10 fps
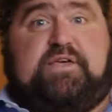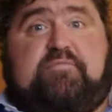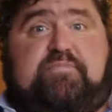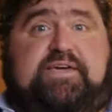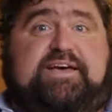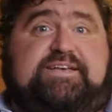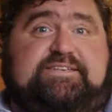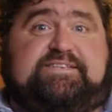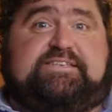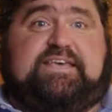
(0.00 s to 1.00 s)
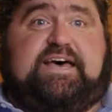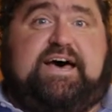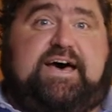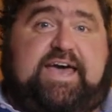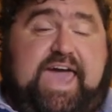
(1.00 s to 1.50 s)
Because
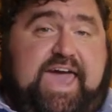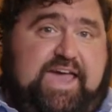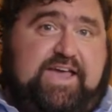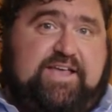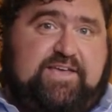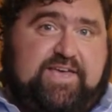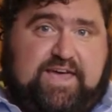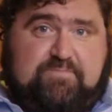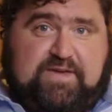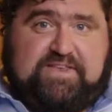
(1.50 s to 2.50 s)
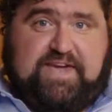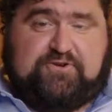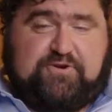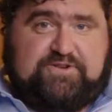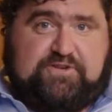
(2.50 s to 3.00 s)
A, it can be
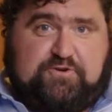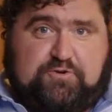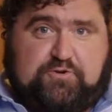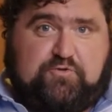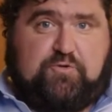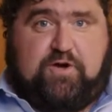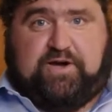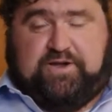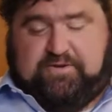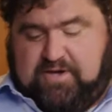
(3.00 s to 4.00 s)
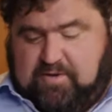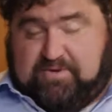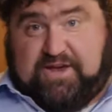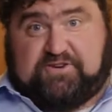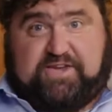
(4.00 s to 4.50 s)
dangerous and you can do it wrong and
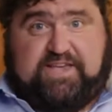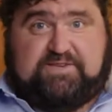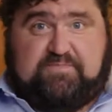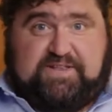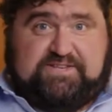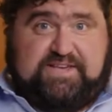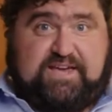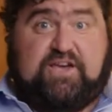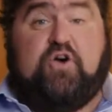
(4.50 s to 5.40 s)
potentially get somebody sick.